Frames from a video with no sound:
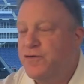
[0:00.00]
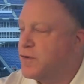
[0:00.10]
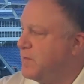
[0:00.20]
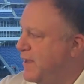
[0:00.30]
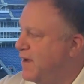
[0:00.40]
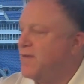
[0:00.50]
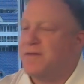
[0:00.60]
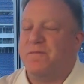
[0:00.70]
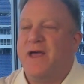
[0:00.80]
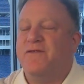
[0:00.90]
you could be here at
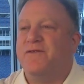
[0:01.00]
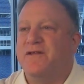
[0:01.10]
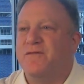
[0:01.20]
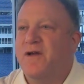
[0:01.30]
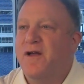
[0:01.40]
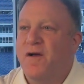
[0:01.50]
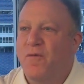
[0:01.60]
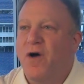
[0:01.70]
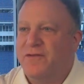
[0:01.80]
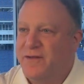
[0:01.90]
the Patriots
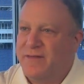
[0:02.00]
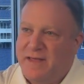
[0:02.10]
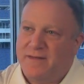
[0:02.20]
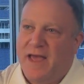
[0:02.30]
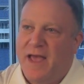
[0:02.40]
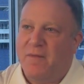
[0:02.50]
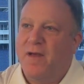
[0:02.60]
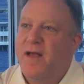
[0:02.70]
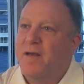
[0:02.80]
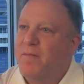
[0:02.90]
watching this game,
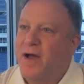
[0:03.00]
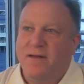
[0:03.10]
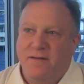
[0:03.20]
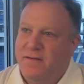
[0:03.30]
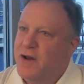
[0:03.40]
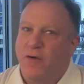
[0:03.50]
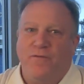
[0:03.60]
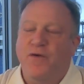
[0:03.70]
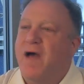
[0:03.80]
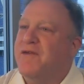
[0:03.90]
but
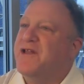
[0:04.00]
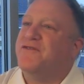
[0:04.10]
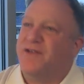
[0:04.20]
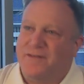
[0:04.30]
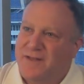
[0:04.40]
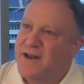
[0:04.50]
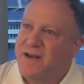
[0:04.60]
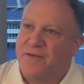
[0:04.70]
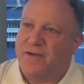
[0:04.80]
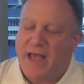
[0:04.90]
if you have an interest in
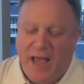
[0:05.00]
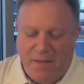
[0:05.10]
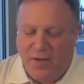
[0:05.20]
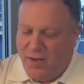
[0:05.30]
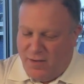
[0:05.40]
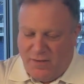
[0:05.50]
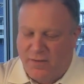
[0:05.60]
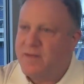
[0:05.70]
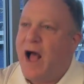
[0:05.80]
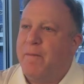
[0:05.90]
another game, you
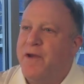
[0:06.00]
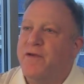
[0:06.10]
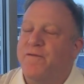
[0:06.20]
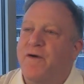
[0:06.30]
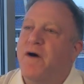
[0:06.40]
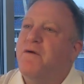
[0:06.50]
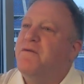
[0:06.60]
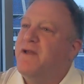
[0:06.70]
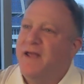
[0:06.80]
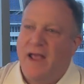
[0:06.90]
hop on your
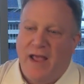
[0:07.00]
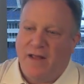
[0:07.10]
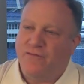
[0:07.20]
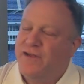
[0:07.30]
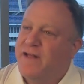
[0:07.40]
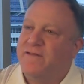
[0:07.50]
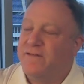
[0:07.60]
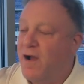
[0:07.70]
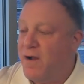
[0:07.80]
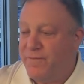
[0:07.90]
phone, and
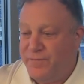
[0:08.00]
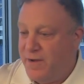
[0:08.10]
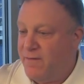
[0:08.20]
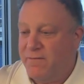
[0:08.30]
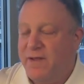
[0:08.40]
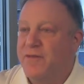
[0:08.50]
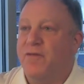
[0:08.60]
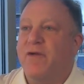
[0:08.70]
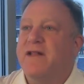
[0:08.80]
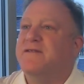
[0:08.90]
chances are if they're in the
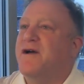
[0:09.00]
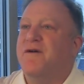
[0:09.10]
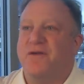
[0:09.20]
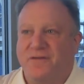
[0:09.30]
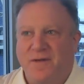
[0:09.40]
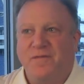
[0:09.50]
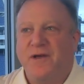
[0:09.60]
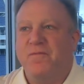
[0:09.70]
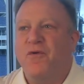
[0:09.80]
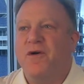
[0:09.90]
red zone or something
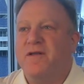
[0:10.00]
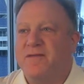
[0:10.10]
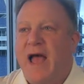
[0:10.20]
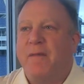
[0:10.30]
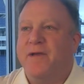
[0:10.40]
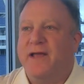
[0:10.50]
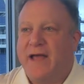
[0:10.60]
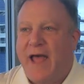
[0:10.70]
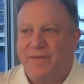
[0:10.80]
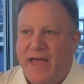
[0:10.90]
important is
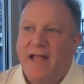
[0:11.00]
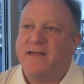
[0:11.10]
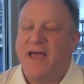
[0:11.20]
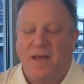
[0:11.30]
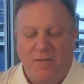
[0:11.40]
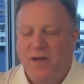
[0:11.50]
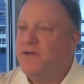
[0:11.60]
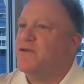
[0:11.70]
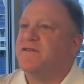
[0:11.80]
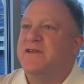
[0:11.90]
happening at that game,
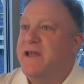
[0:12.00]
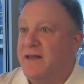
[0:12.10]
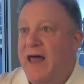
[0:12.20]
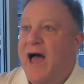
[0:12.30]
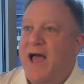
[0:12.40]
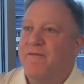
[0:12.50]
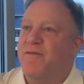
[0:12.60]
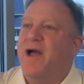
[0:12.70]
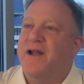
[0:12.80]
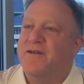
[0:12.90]
you'll see it live
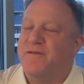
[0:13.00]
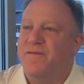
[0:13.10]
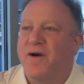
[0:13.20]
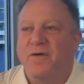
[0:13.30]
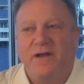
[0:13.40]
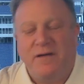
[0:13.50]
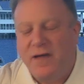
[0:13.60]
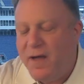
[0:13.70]
right on your phone, and